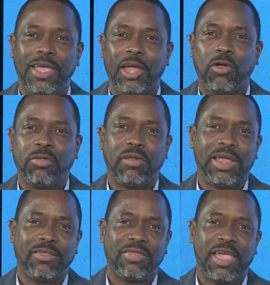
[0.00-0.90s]
I'd also
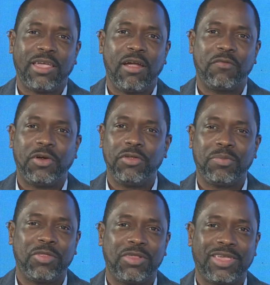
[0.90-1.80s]
like to thank our very
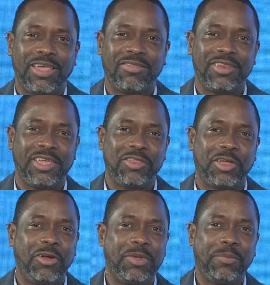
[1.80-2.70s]
special guest today,
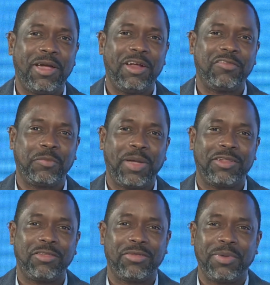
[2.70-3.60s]
Jeremy Barnes, for
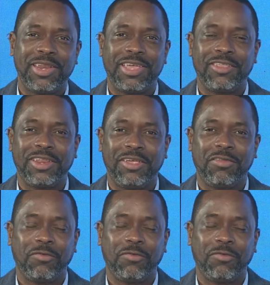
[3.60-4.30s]
participating in today's